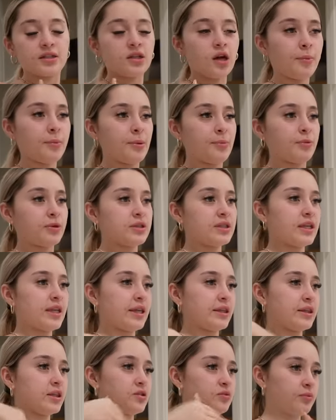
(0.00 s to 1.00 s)
saw people say
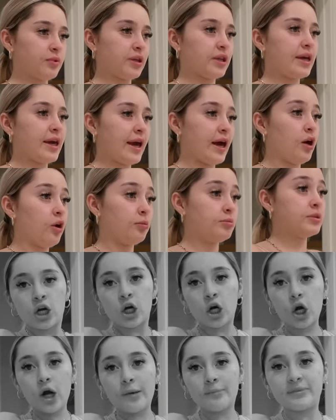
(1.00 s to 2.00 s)
that this really helped.
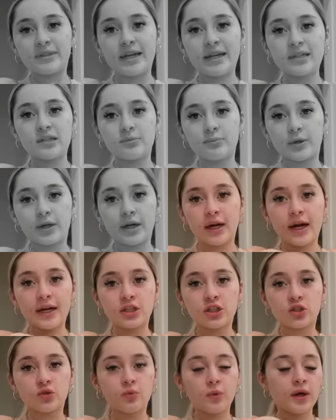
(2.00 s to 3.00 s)
Girl, I'm desperate.
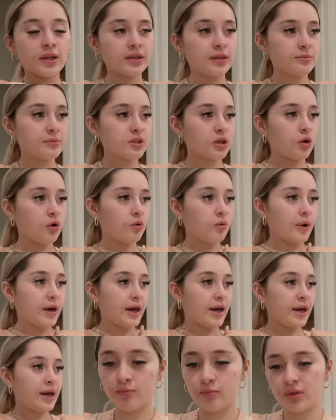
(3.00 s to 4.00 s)
I just want them to go
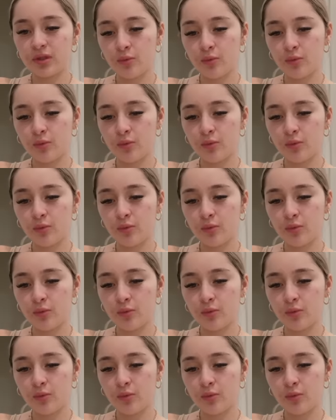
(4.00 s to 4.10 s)
away.